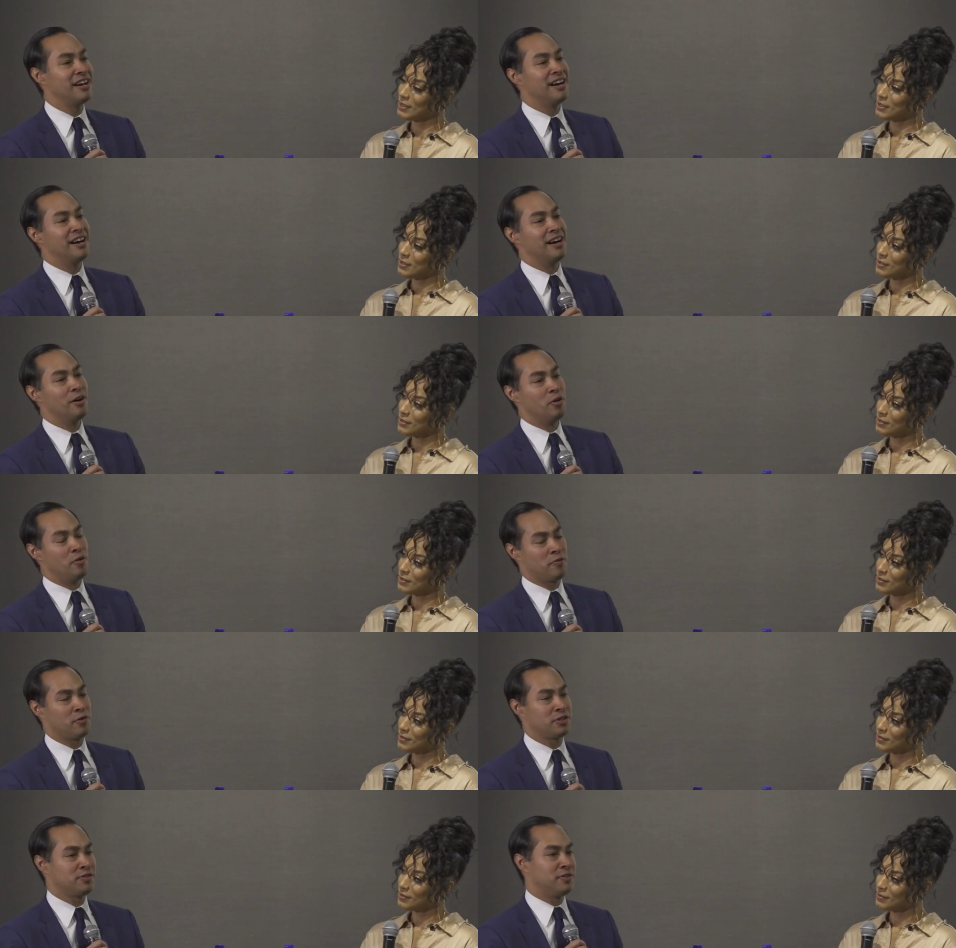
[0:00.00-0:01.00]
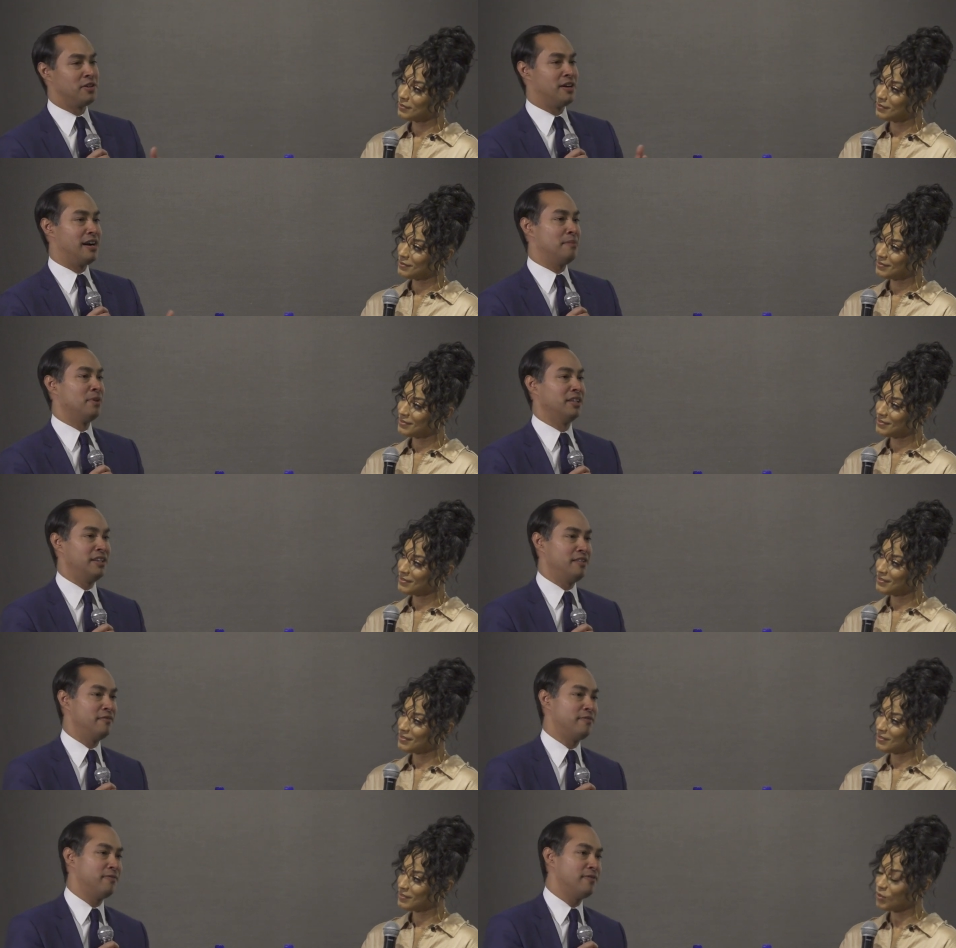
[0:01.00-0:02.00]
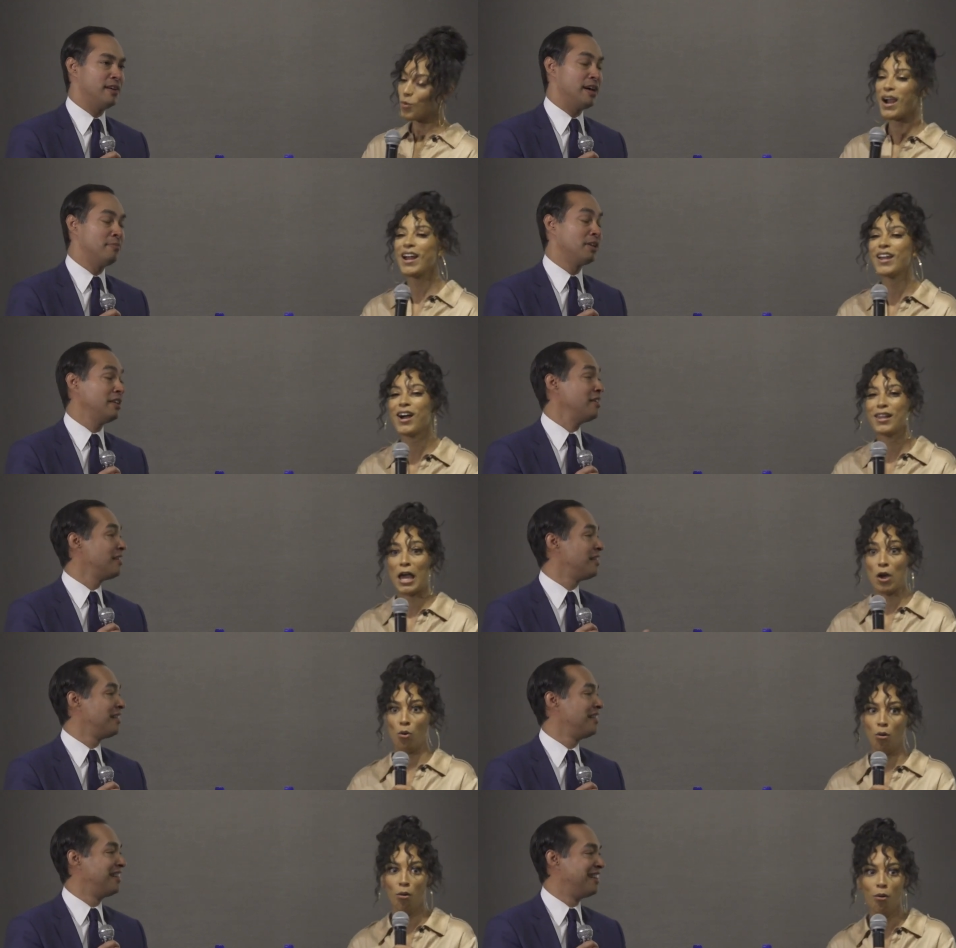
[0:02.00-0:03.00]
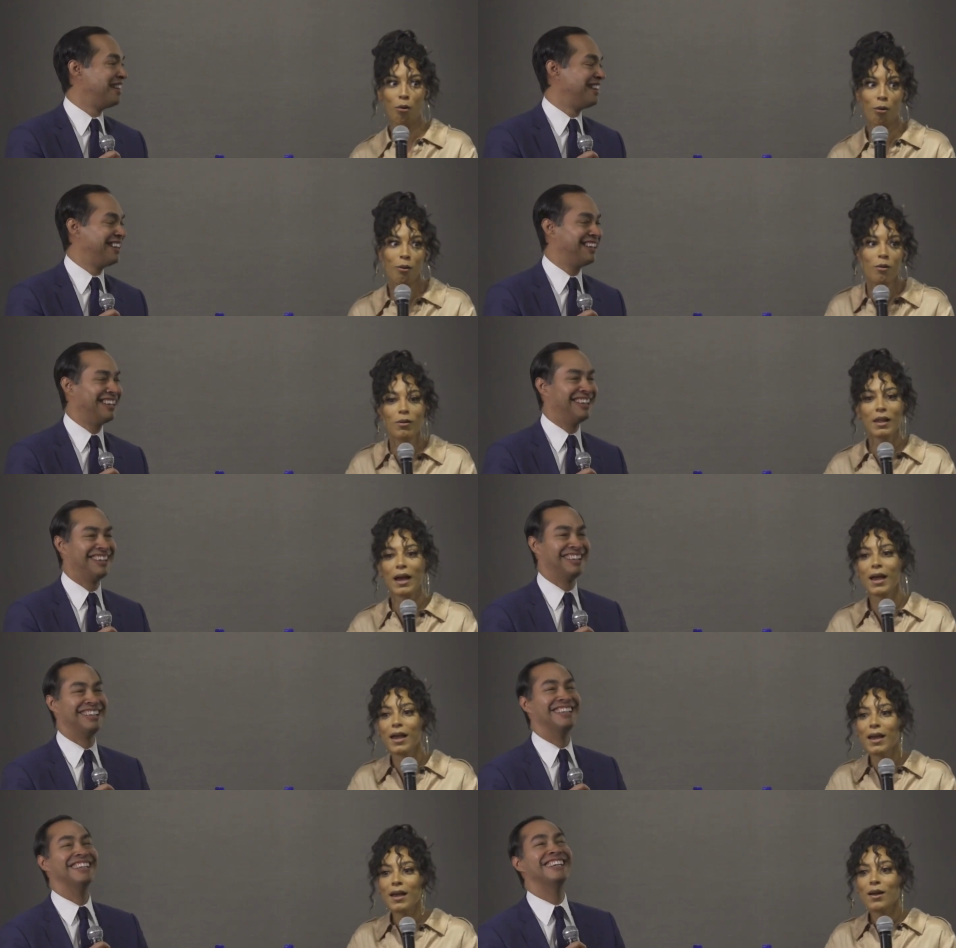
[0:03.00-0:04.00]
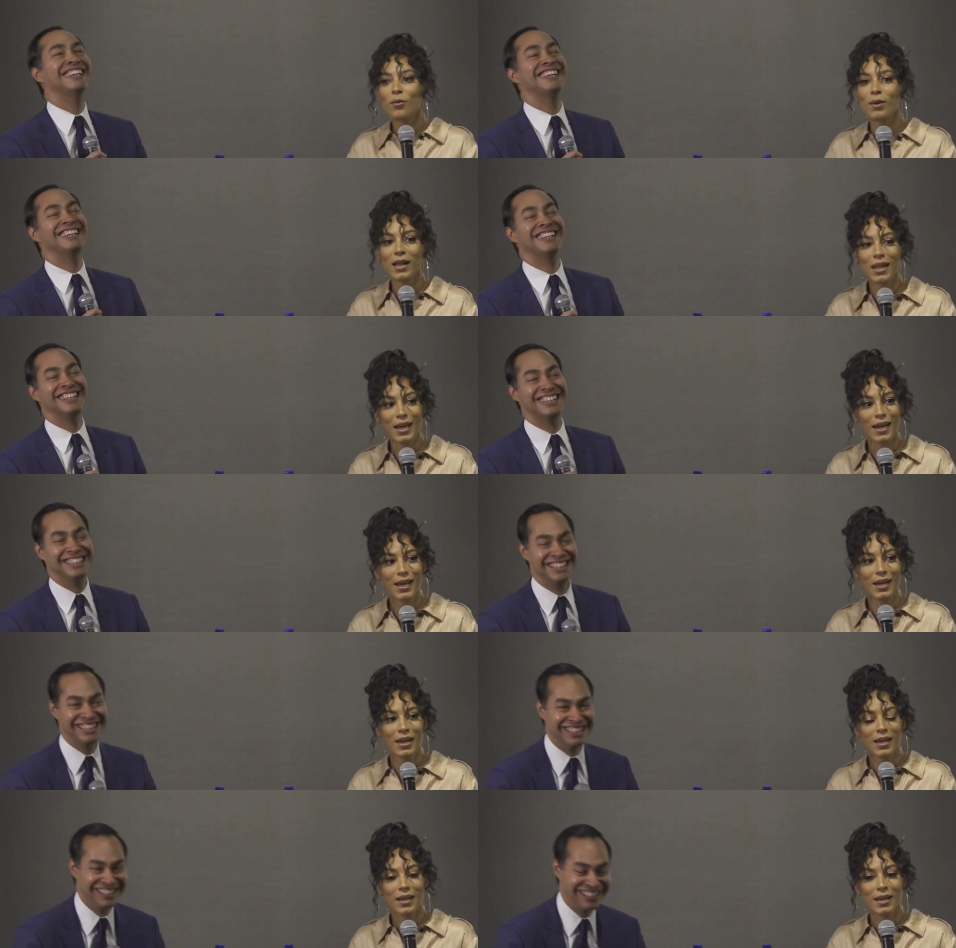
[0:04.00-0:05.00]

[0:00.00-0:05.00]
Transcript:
Speaker 1: Uh, well, first of all, I believe why are y'all like, ooh,
Speaker 2: like, really?